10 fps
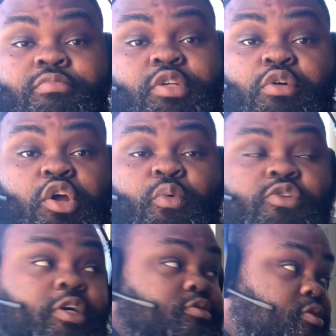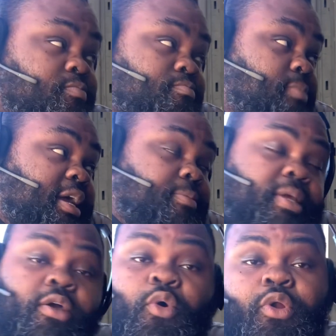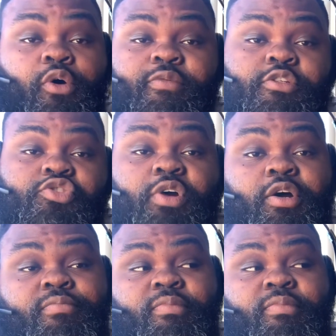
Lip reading: don't know what else might be going on with the truck.